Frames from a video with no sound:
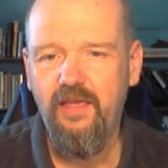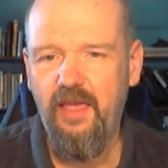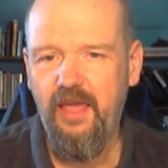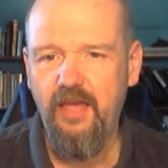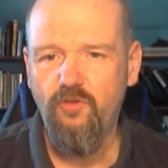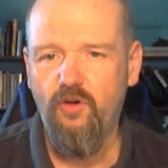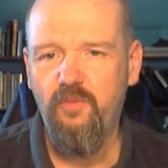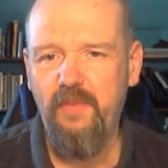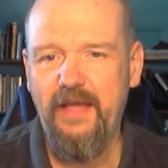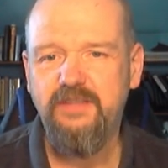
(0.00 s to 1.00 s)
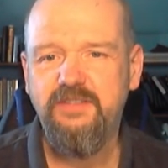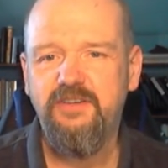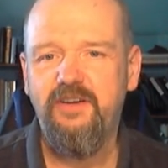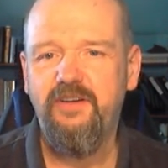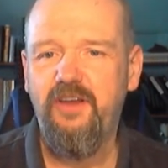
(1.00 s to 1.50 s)
in
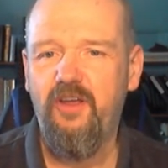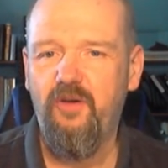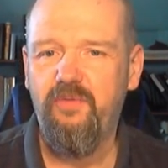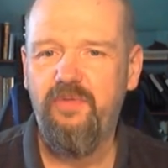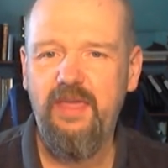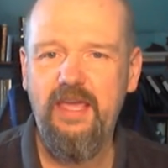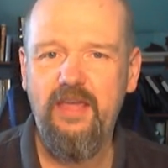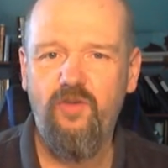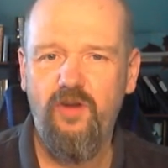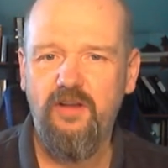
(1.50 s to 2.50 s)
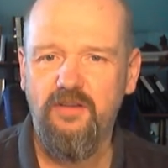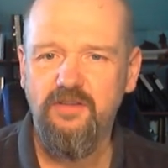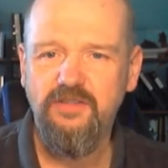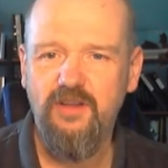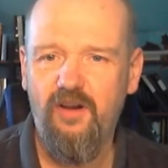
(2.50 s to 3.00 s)
Rolemaster, the
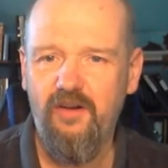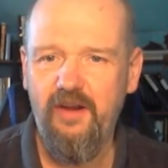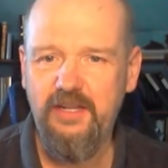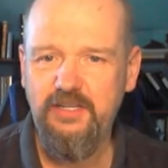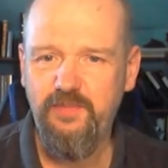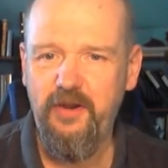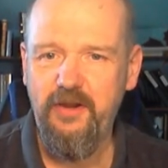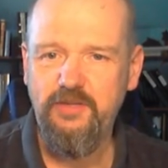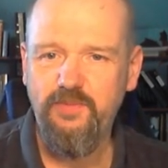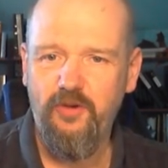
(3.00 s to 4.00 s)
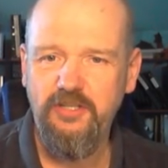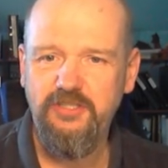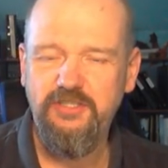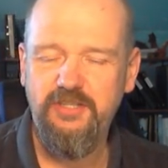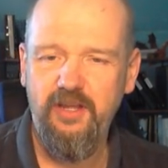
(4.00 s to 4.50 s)
criticals are experience
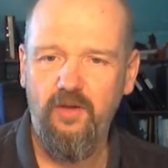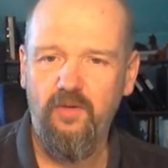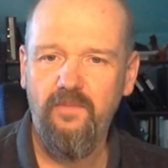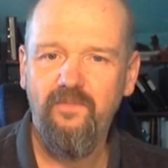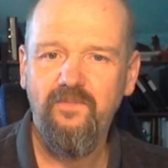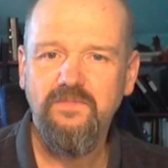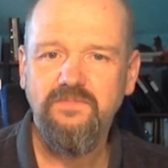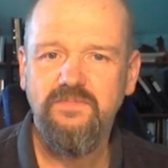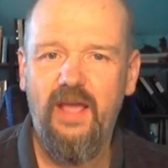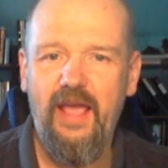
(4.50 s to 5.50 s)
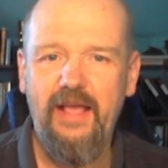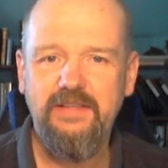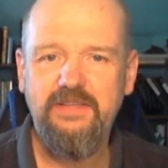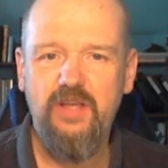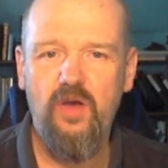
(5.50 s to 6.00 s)
points too.
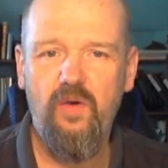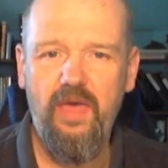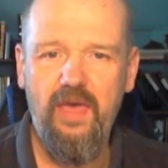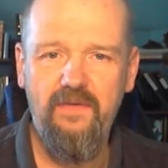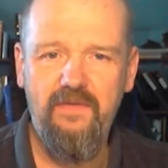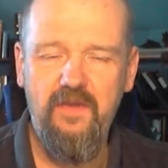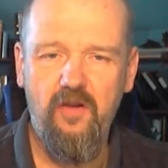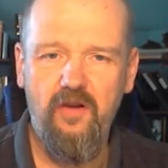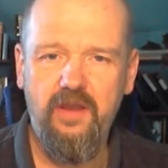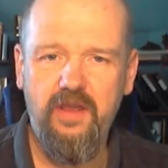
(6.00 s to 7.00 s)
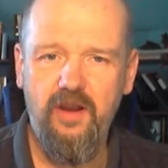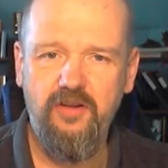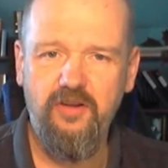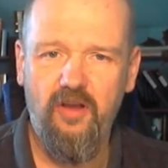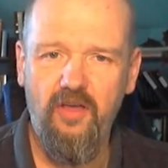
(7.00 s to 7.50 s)
And so if your
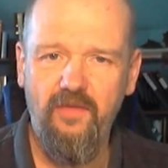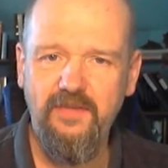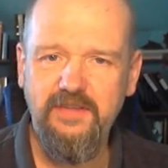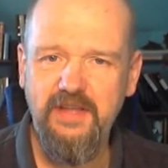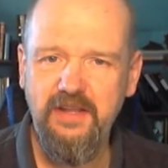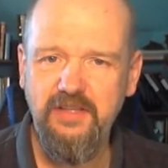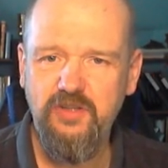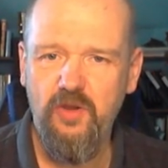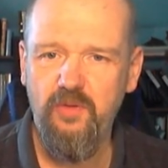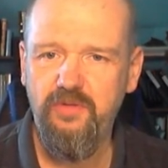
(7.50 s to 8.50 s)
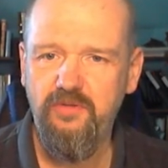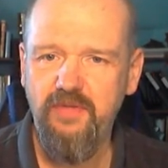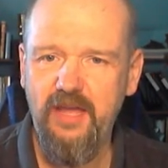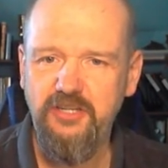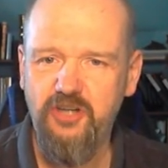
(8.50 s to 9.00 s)
character all of a sudden is going through
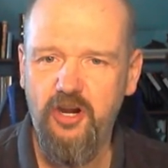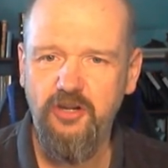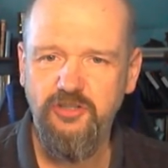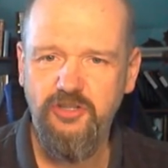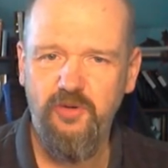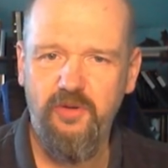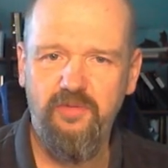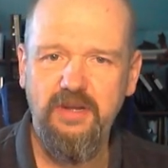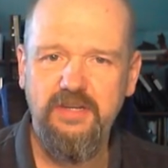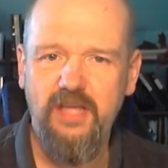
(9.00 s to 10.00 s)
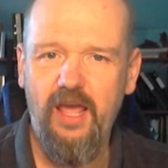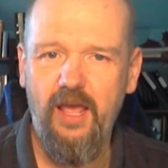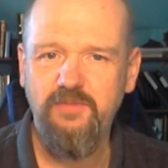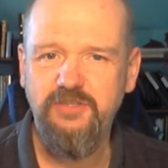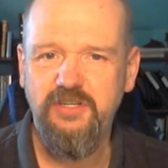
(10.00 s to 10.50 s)
that chart 2 or 3
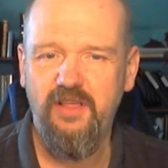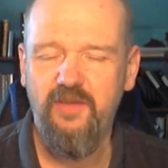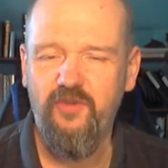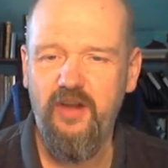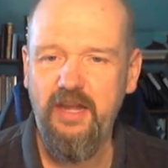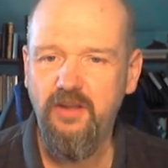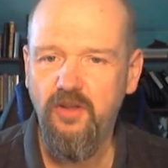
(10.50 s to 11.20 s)
times, delivering